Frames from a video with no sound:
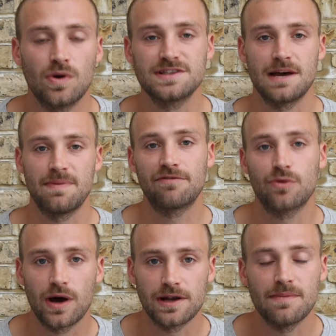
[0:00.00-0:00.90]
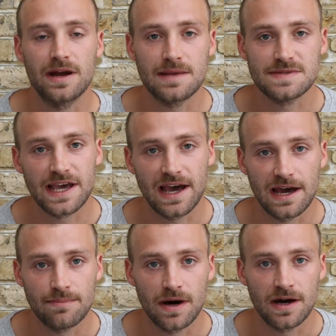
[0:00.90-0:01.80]
What's up everyone, my name's
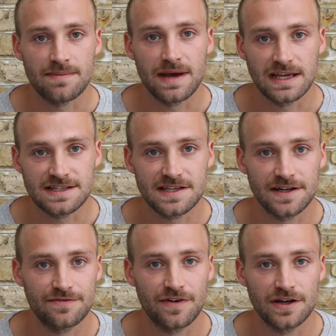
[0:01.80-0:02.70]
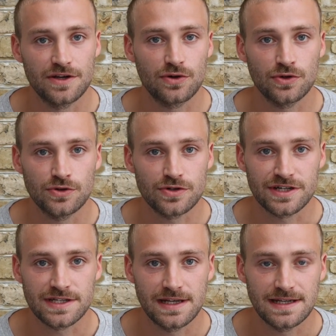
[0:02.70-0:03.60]
Cam, I'm a certified dog
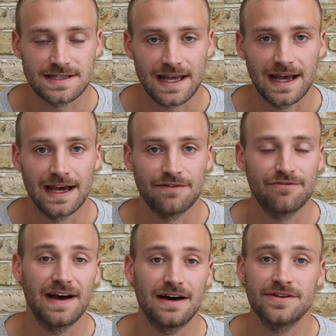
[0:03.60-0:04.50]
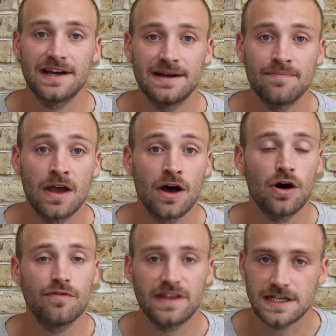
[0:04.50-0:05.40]
nutritionist and founder
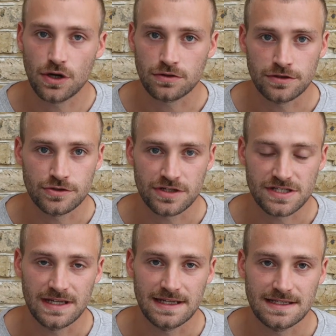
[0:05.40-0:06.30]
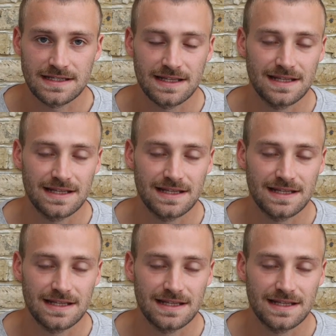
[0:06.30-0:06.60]
of The Dog Nutritionist.